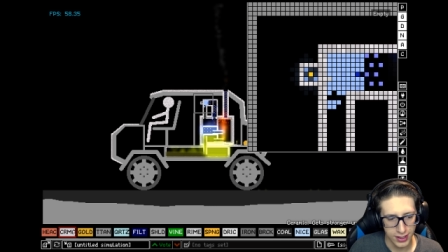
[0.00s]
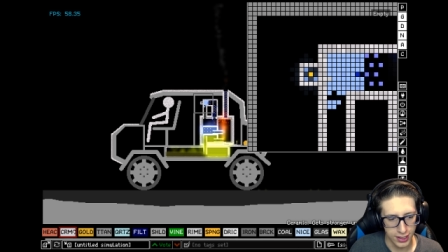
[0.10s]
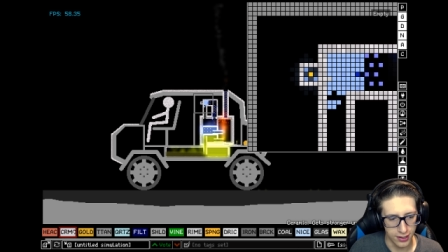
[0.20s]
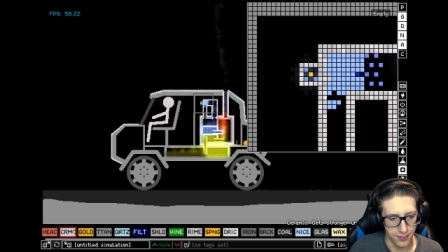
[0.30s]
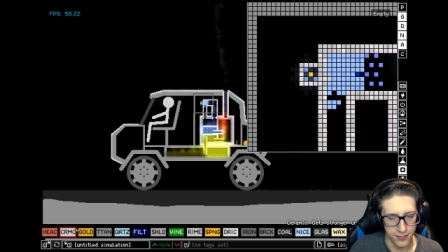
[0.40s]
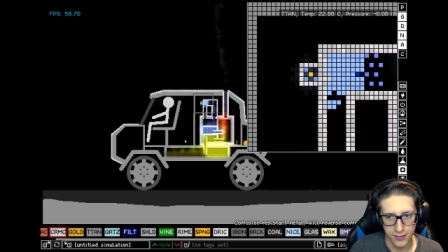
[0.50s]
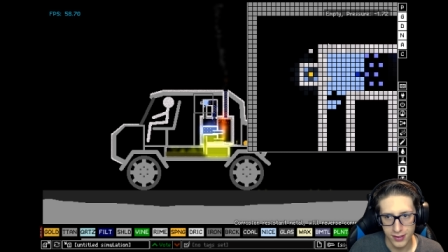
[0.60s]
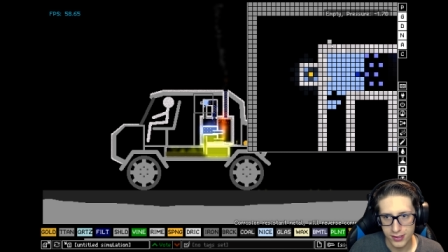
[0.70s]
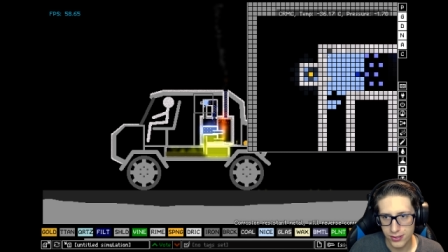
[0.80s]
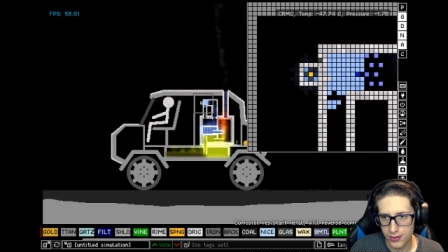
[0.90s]
So
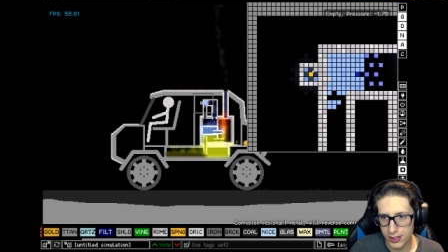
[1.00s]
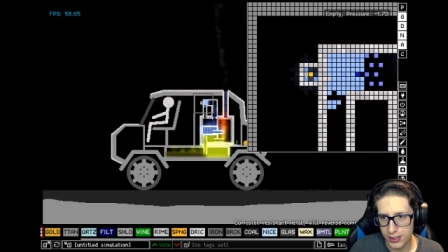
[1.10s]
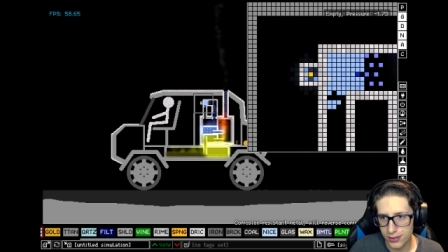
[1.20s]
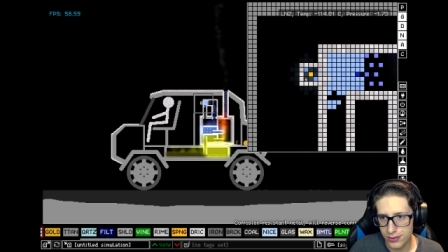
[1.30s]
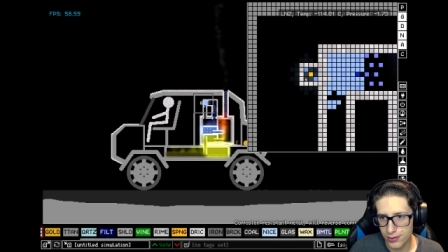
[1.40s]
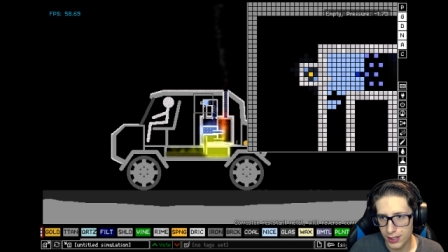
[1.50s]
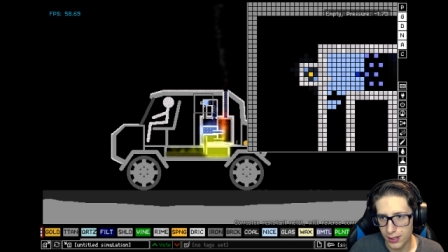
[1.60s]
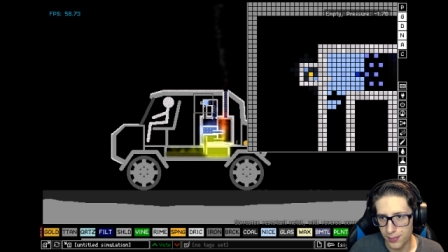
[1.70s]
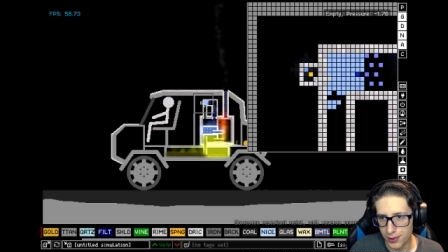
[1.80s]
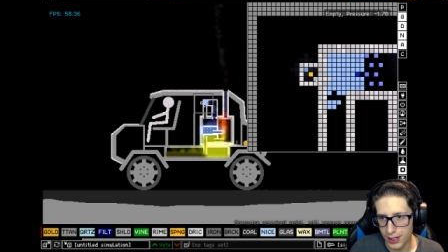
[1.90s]
what we're gonna do is we're
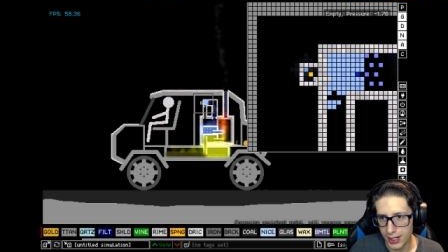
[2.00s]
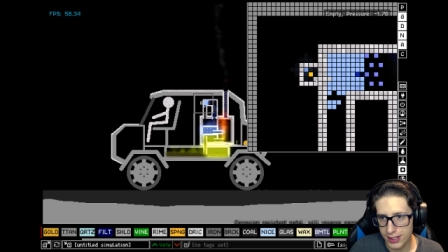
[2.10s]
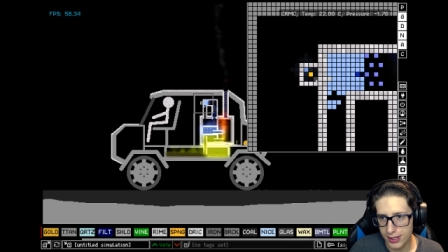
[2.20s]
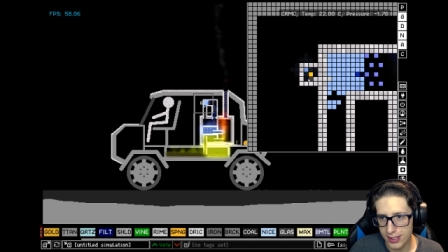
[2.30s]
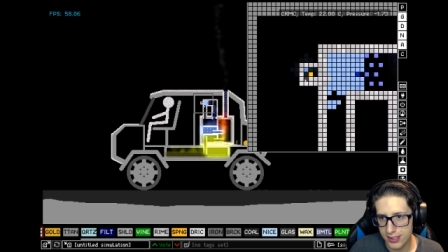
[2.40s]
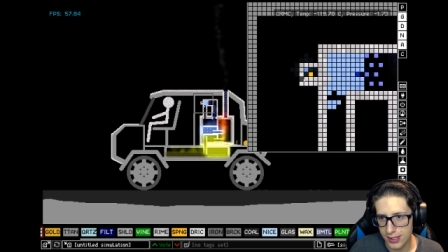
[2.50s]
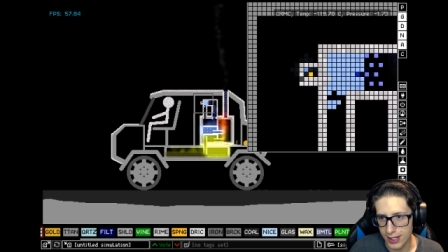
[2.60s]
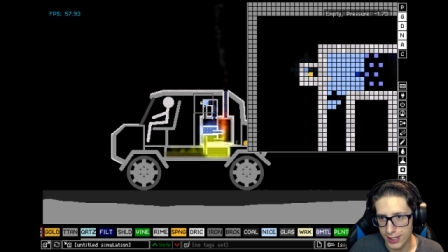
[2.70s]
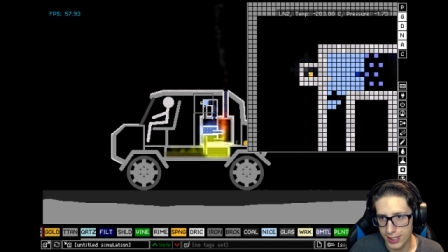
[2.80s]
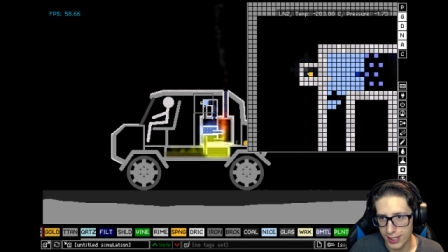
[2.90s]
gonna block this so that
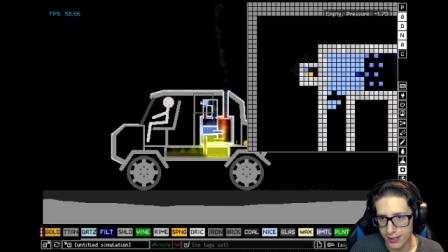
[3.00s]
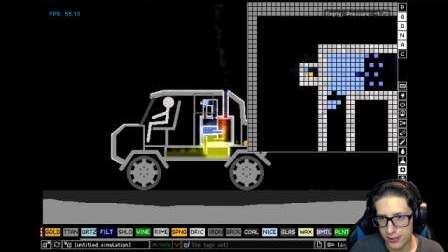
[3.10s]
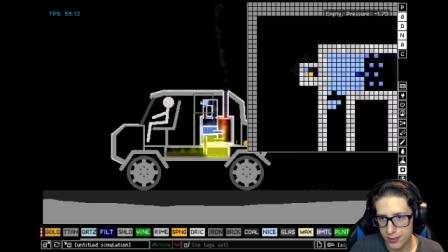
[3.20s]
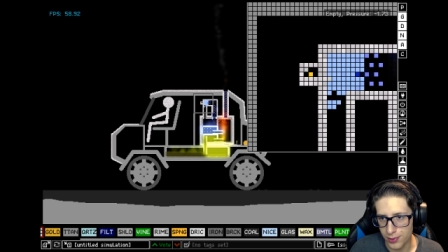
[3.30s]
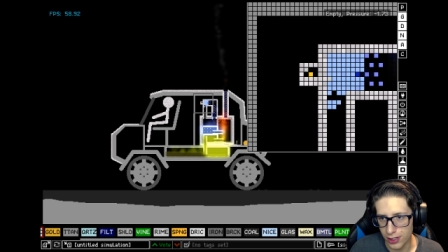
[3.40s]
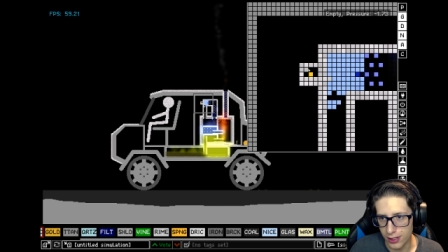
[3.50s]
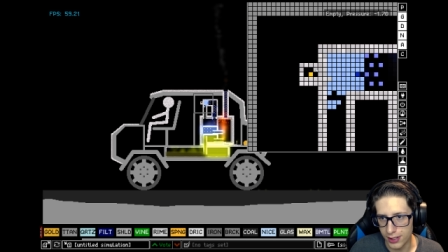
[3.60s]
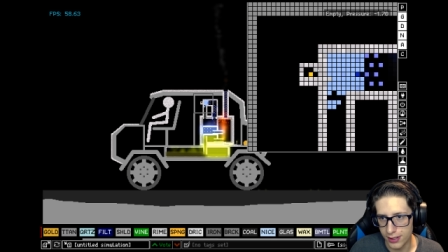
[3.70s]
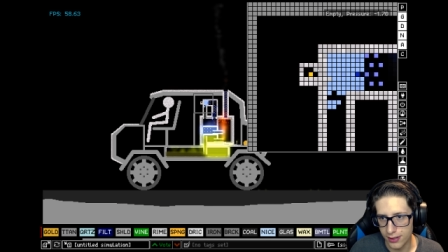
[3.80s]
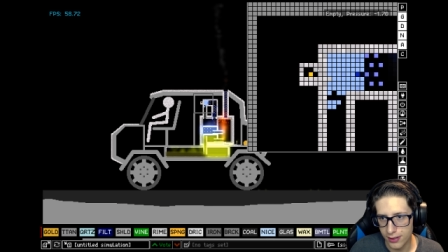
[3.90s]
it can't
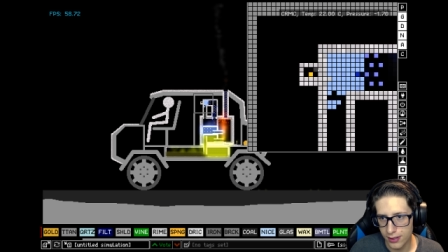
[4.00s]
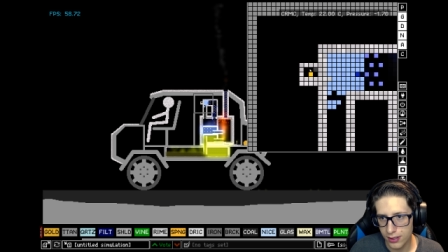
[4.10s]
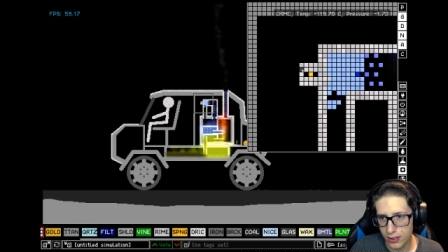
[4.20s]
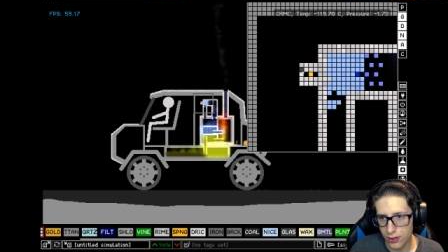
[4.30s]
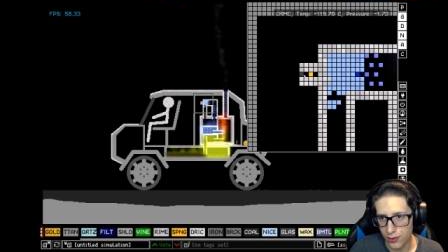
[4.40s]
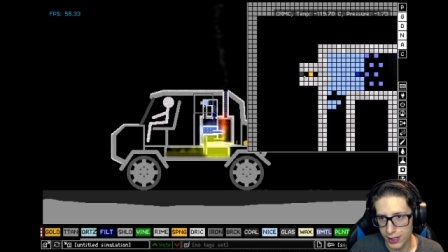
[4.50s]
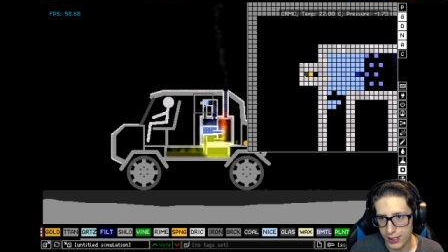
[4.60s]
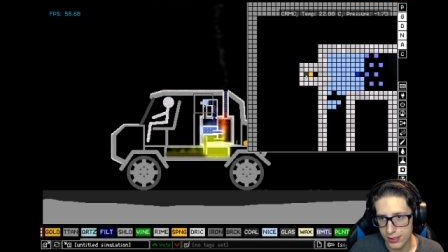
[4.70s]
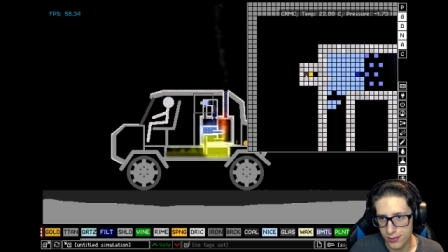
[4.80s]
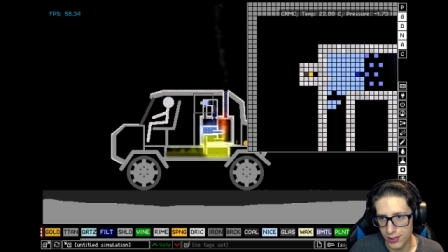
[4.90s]
spawn quite
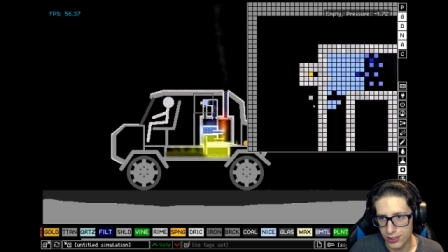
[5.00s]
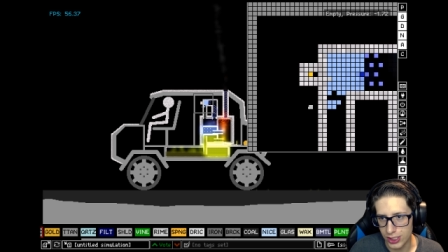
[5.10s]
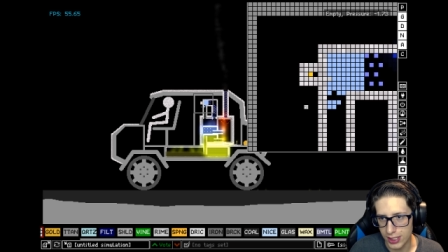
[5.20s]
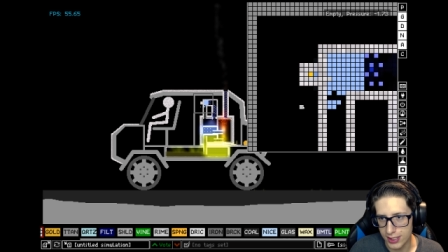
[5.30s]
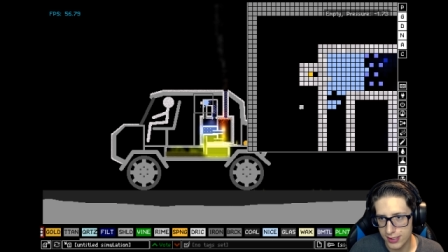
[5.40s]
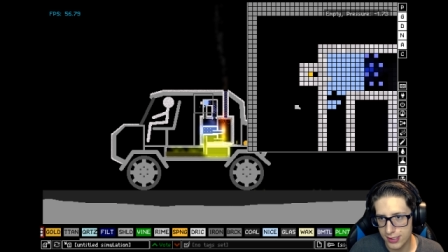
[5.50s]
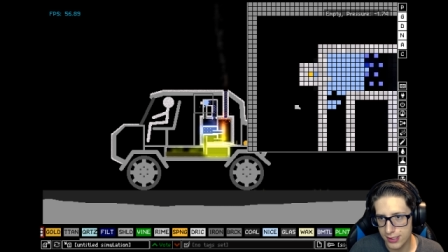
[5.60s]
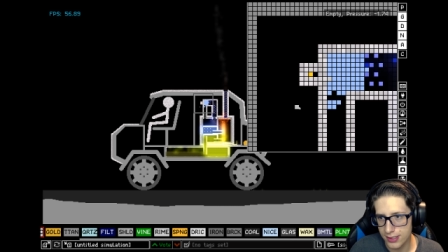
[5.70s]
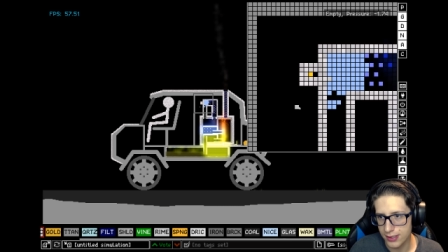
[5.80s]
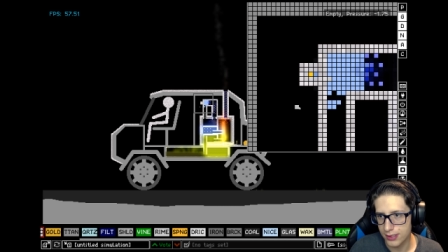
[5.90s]
as much ice.